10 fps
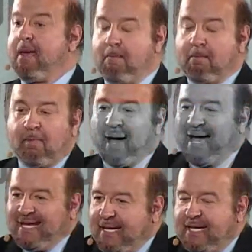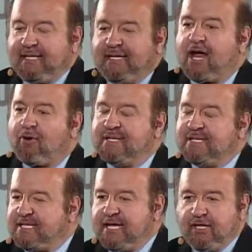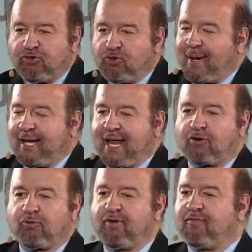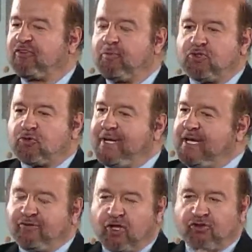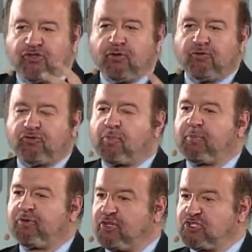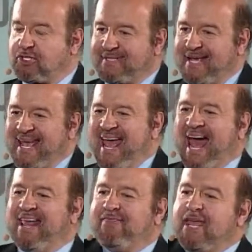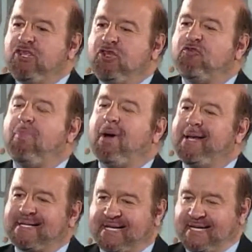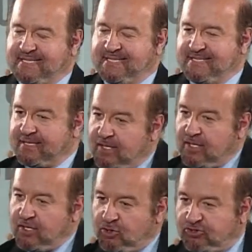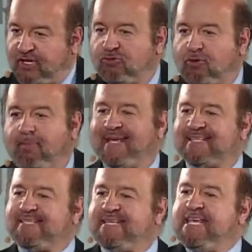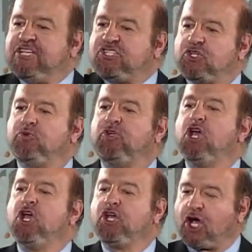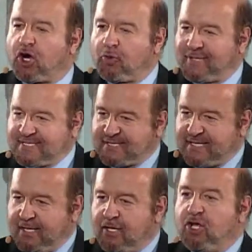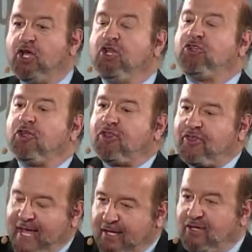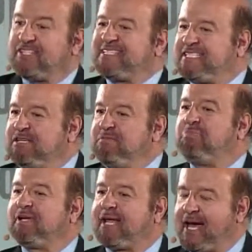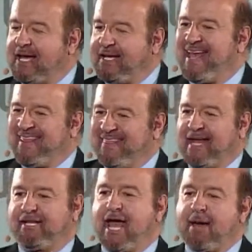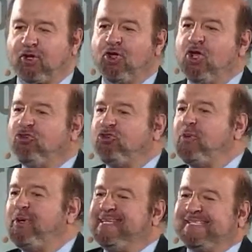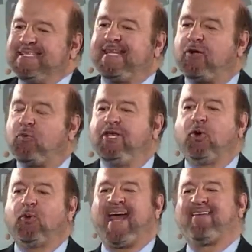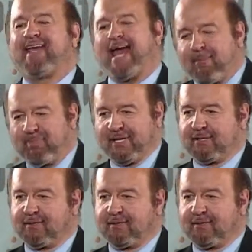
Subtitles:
by getting it guaranteed through bilateral investment treaties, a series of propositions, and then you've monetized it. Your central bank has issued currency to then symbolize that capital. So it isn't that we don't have capital.